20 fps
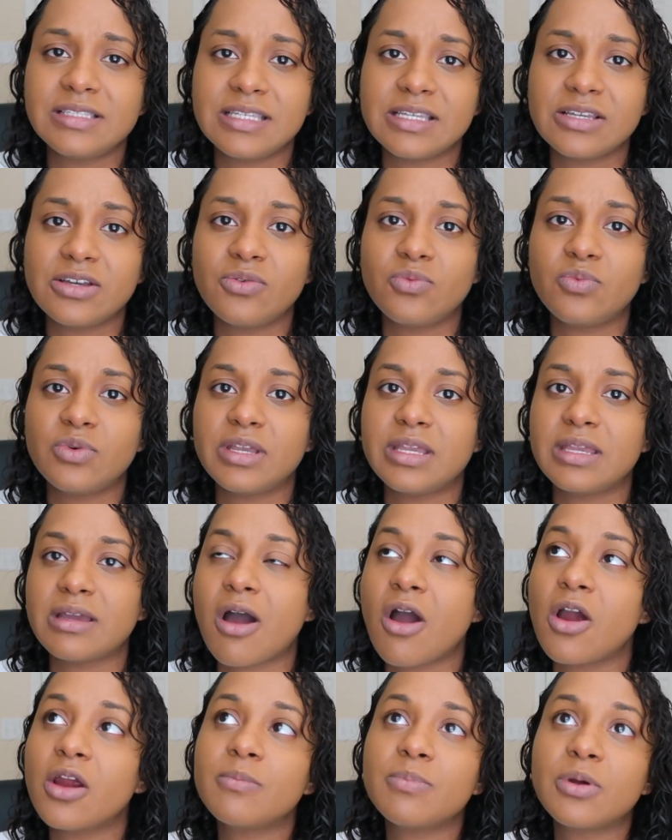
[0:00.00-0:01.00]
deal with
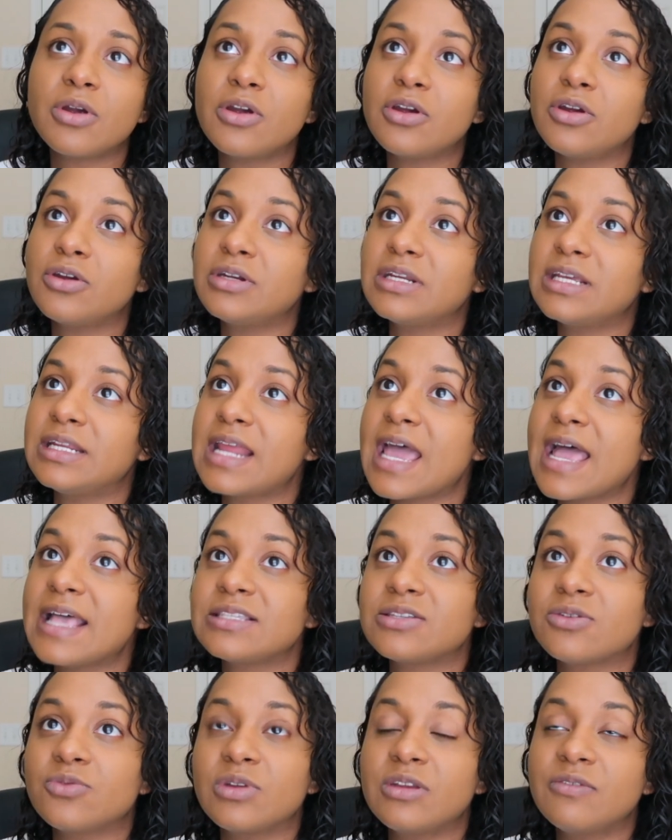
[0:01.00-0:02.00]
heartburn and
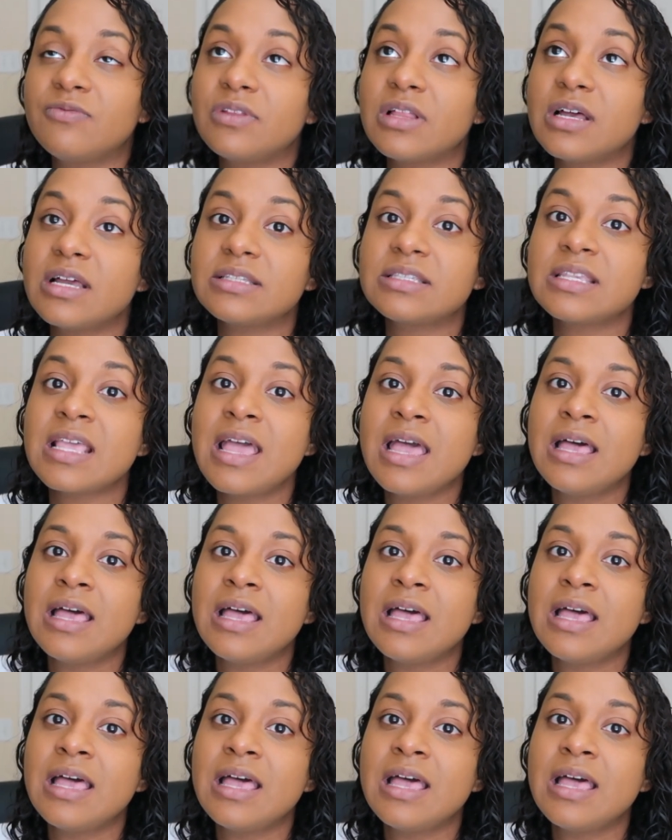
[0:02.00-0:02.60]
acid reflux.